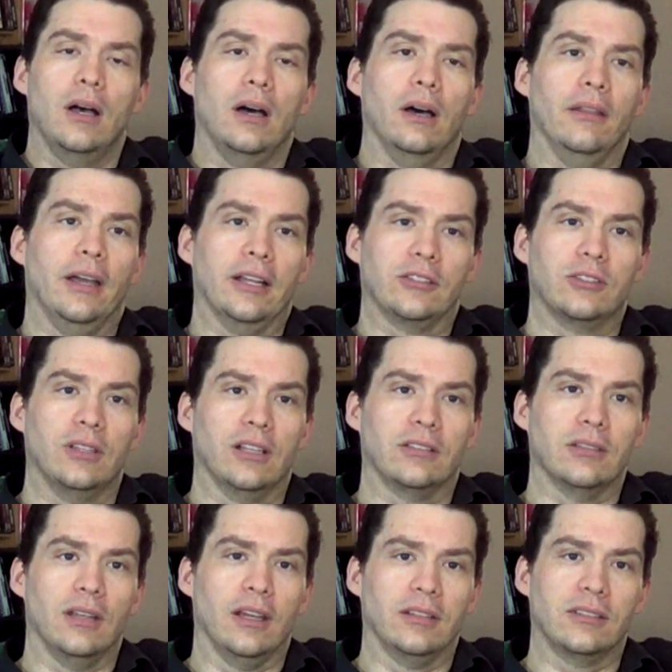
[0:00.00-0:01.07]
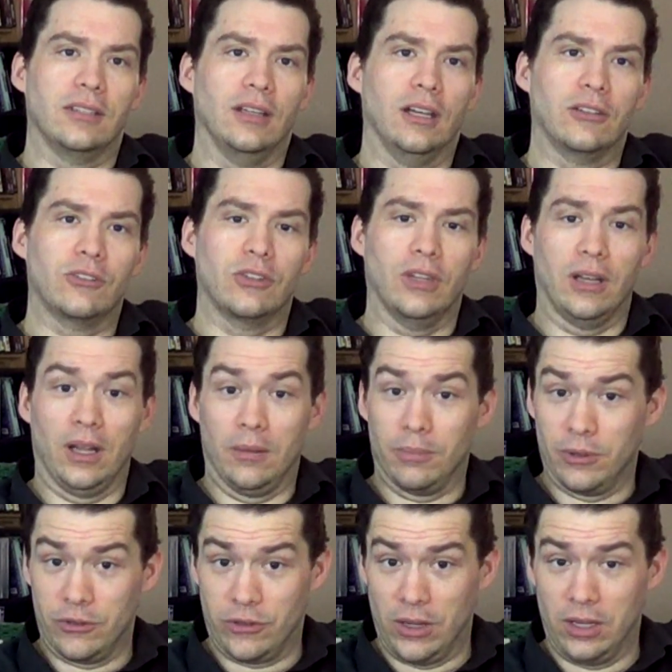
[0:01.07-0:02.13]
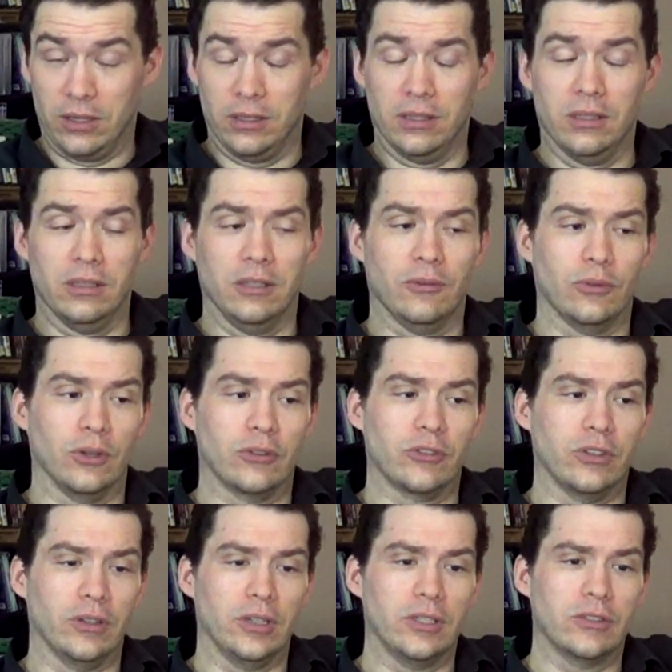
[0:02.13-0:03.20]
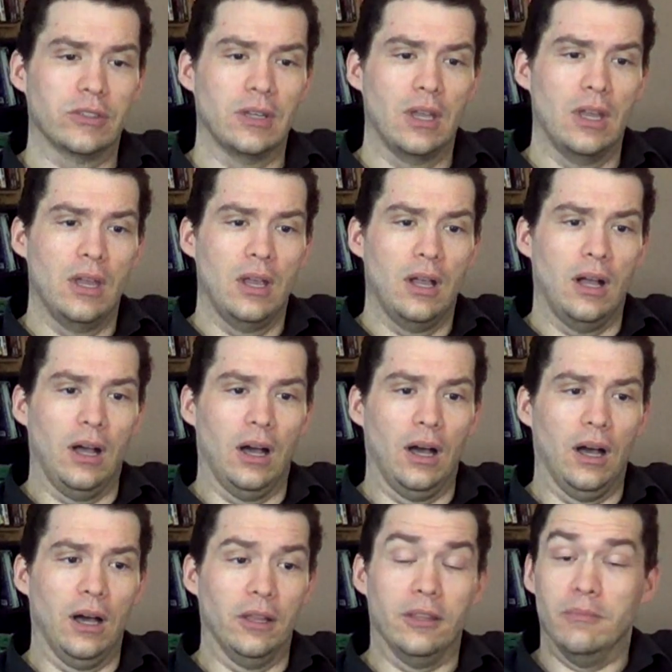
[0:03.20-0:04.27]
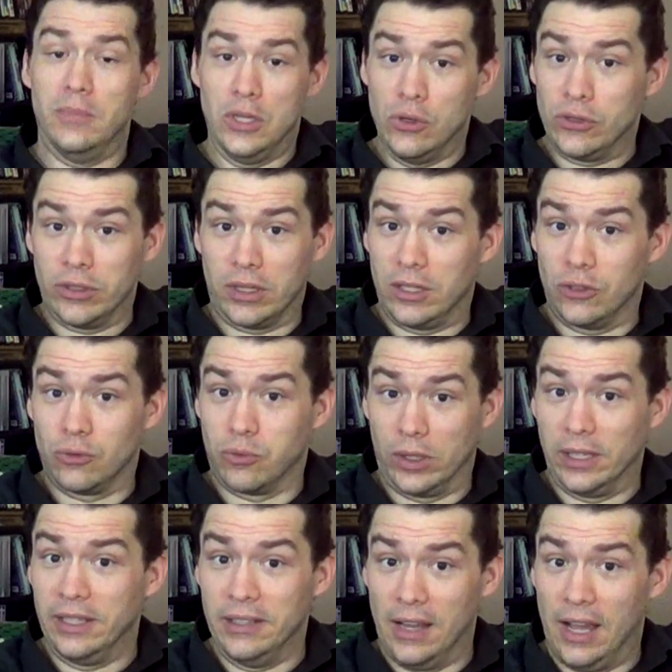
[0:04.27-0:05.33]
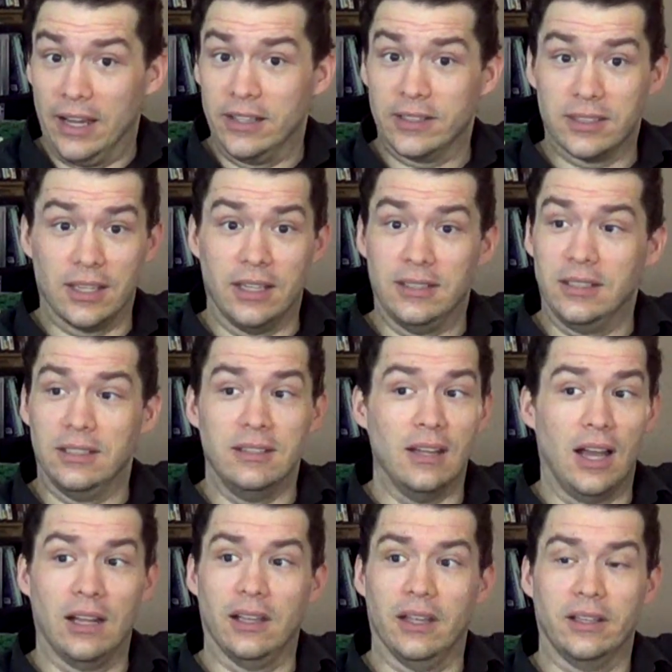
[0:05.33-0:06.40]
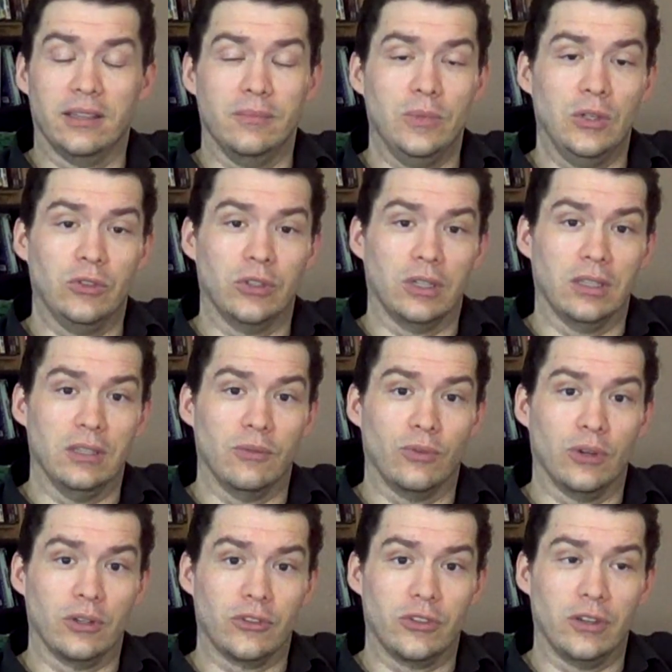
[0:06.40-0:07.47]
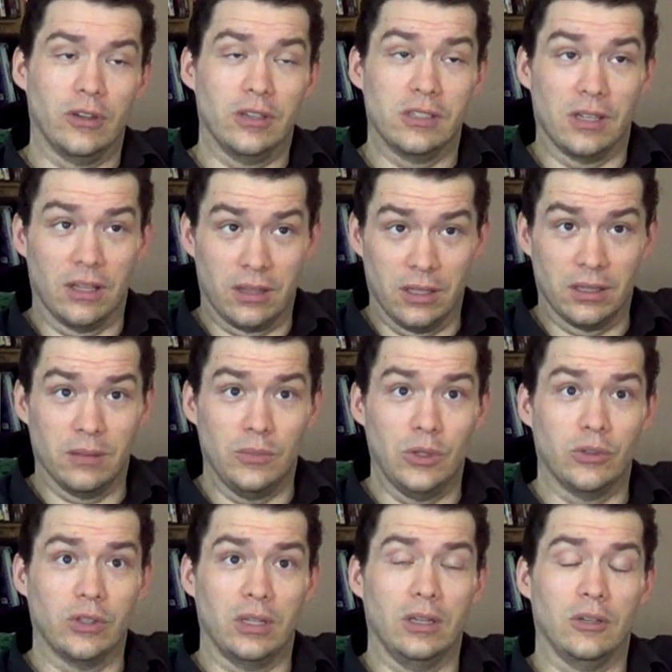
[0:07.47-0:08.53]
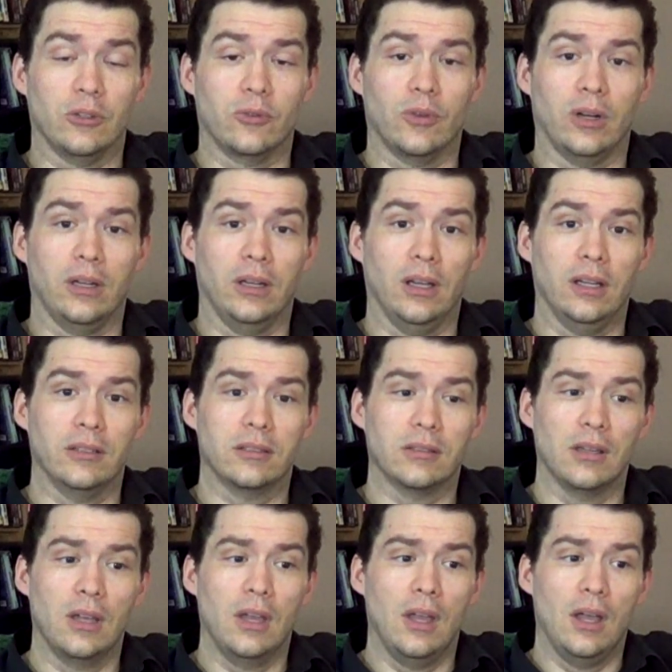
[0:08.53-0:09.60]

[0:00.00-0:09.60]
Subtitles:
That's a nice touch that I appreciated in the first series. The music is really nice. I did not like the music in the first series. I think the music here is very nice.